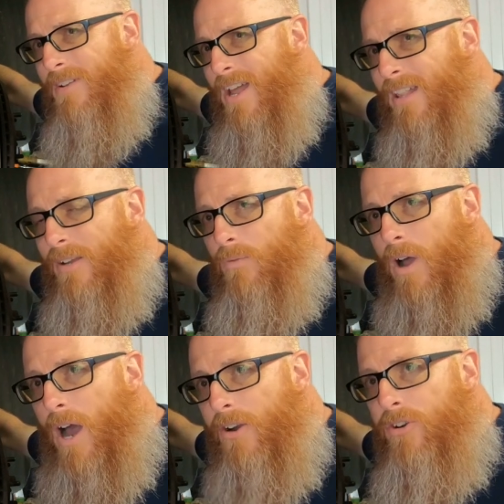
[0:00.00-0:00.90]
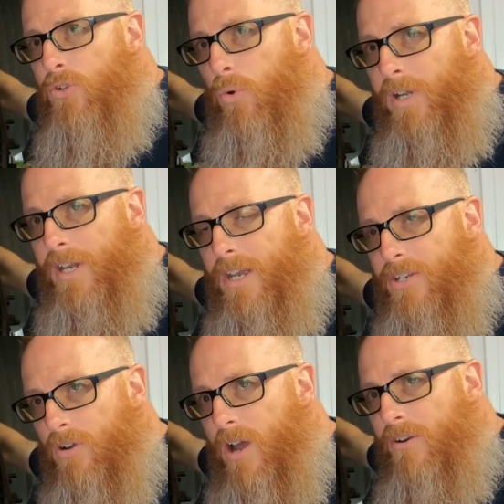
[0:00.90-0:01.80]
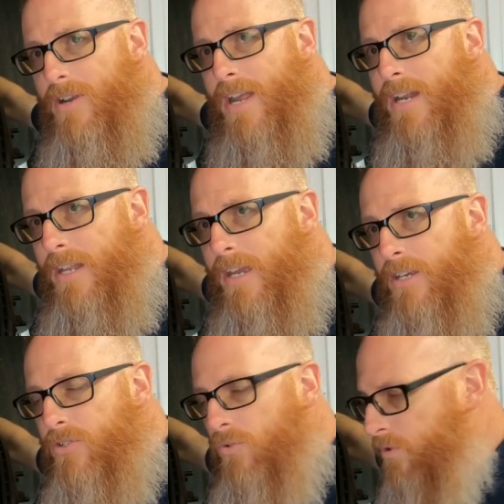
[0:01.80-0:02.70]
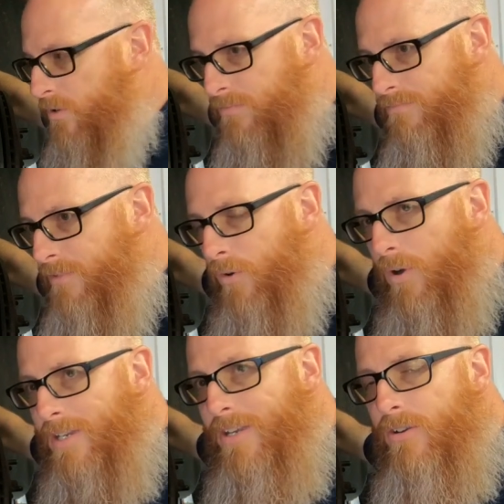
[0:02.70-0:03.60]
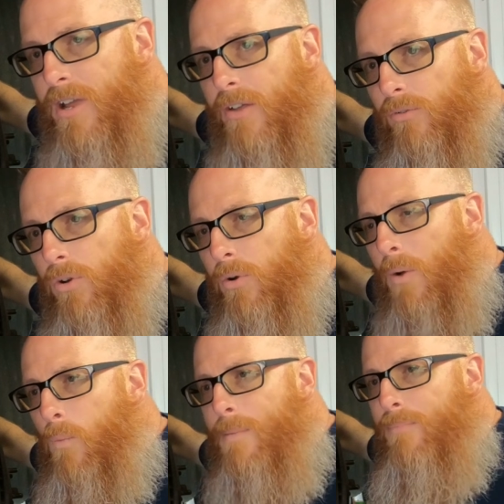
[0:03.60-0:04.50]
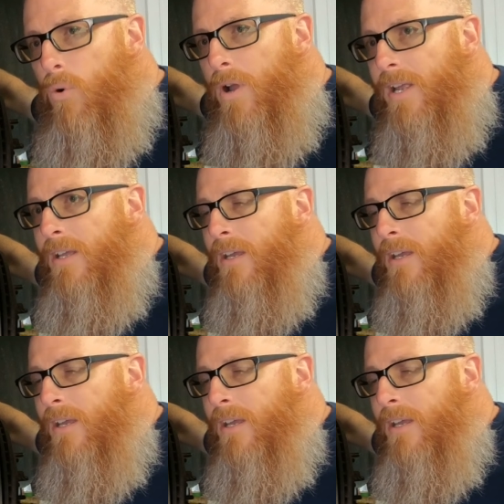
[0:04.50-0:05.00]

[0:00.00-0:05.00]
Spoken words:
at like 120 days or 180 days or, you know, a year down the road, at what point